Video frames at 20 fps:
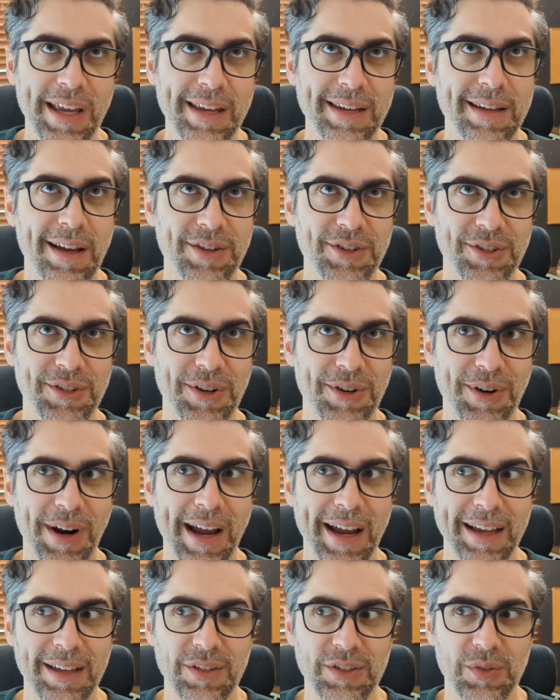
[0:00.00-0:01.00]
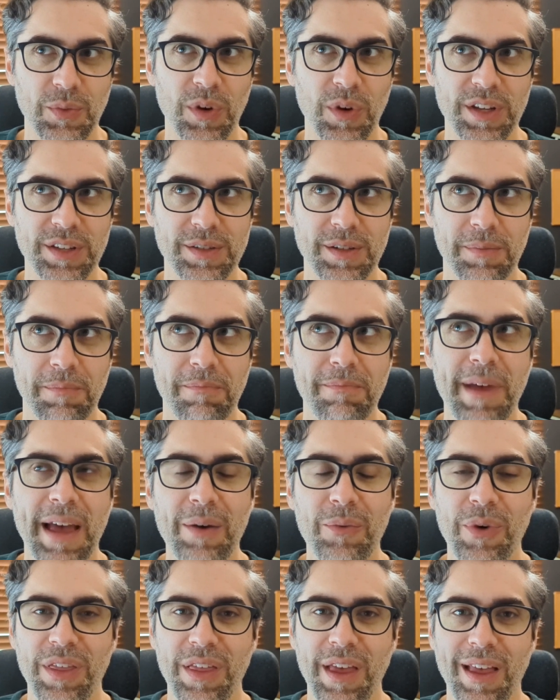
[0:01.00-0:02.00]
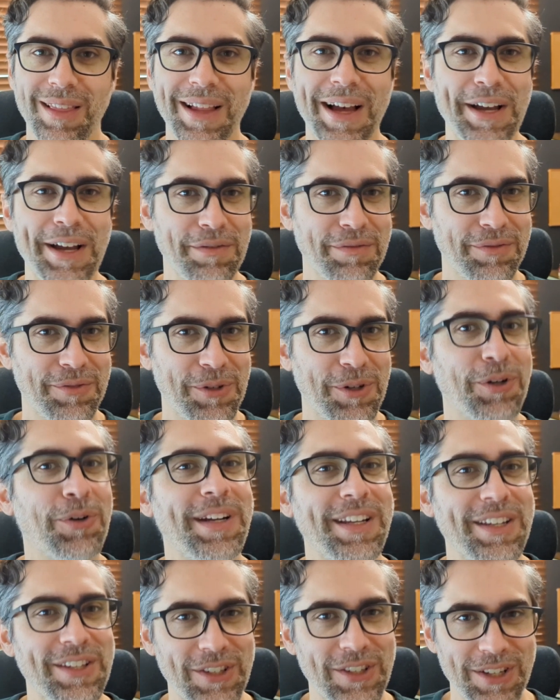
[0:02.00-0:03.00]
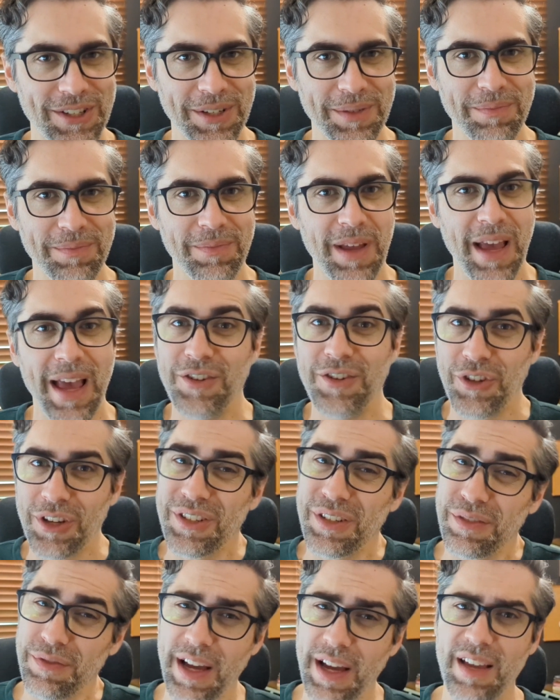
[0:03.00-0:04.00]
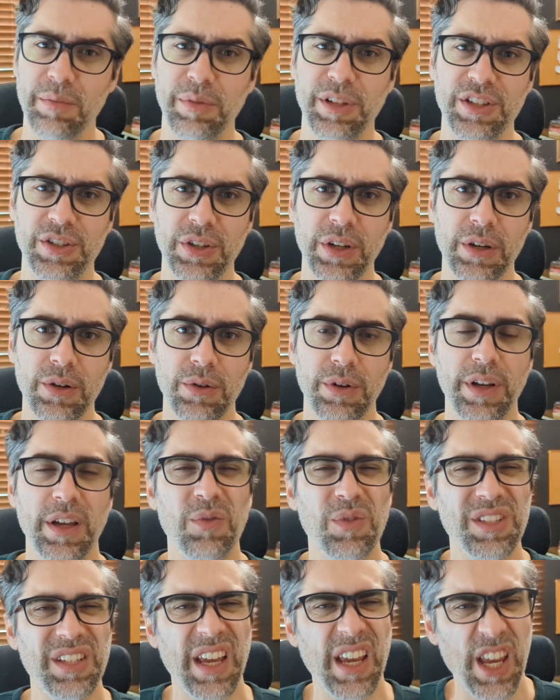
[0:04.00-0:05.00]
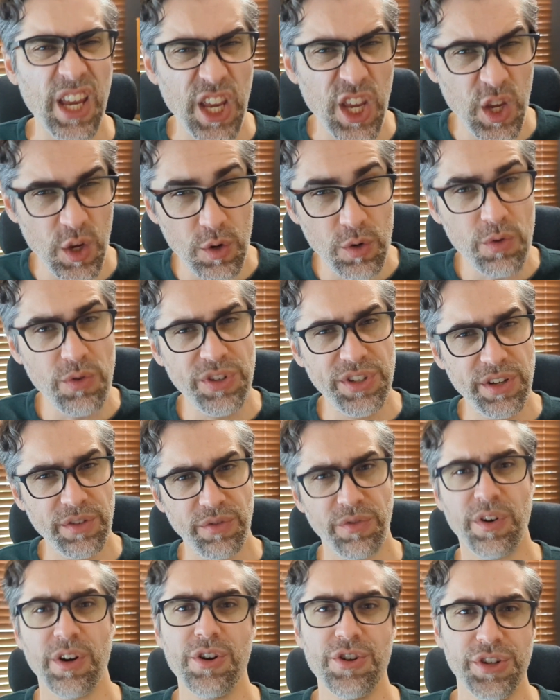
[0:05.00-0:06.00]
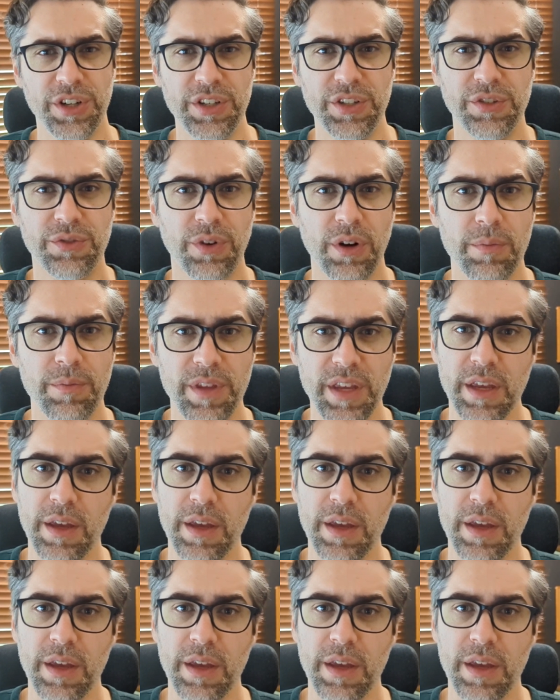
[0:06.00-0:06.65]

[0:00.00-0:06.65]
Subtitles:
Dungeons & Dragons was met with a lot of criticism, and justifiably so. It was a huge divergence from the